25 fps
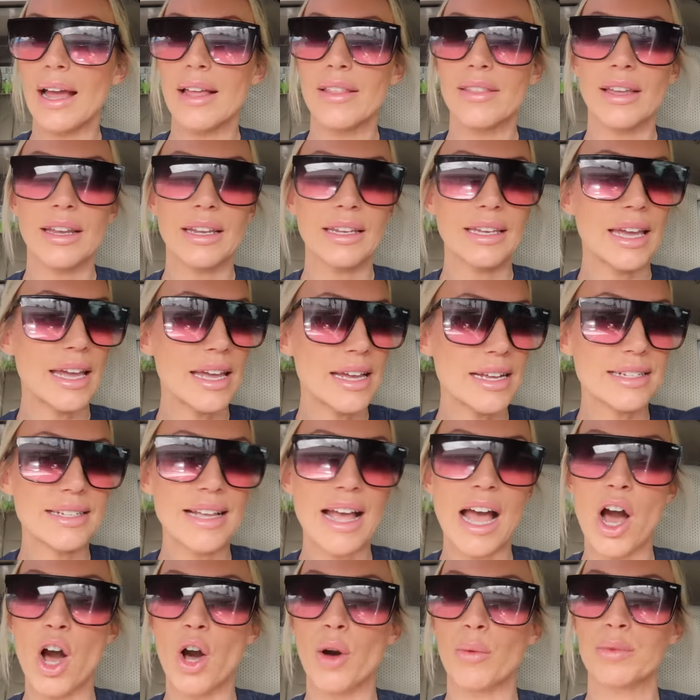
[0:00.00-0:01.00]
The kids
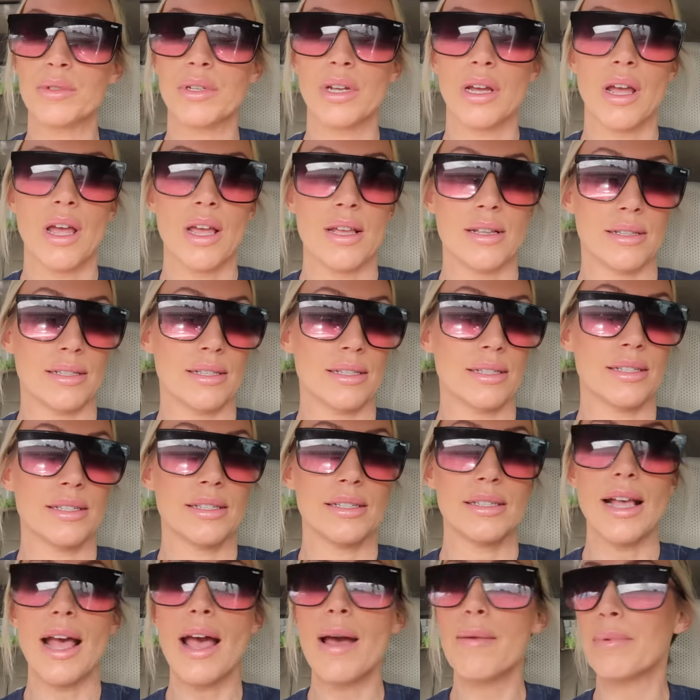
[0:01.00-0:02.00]
helped.
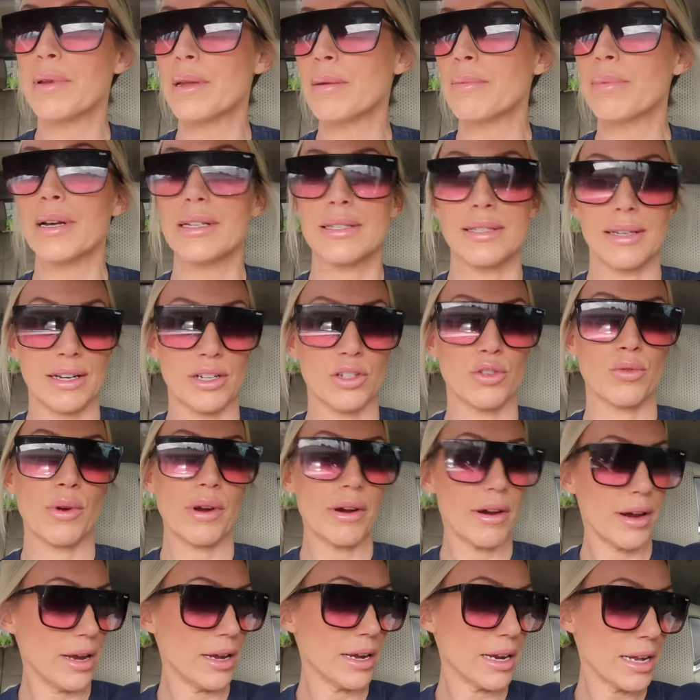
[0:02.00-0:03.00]
Sebi busted his
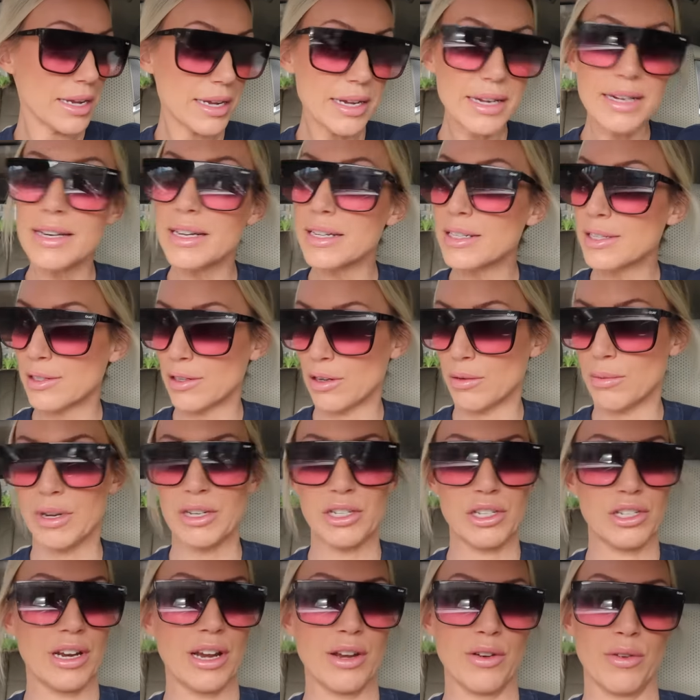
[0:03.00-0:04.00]
rear end. He did so
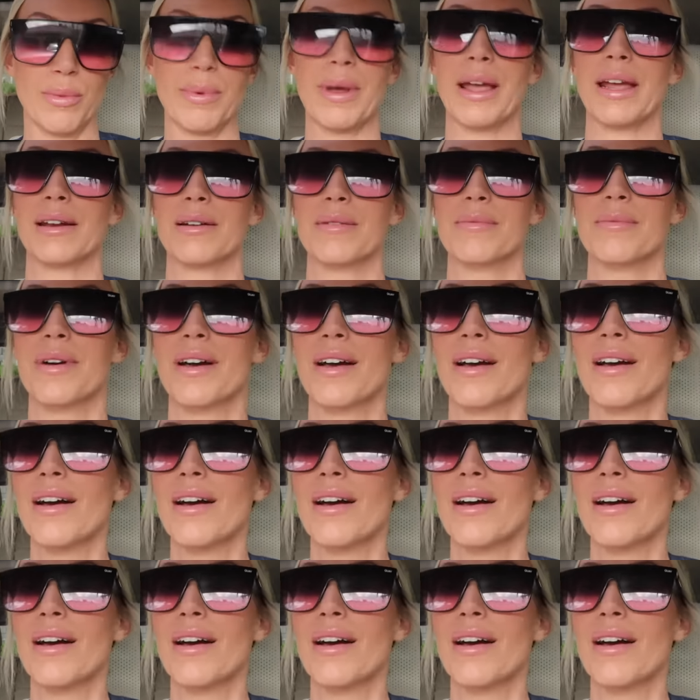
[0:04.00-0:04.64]
much, Daniel paid him.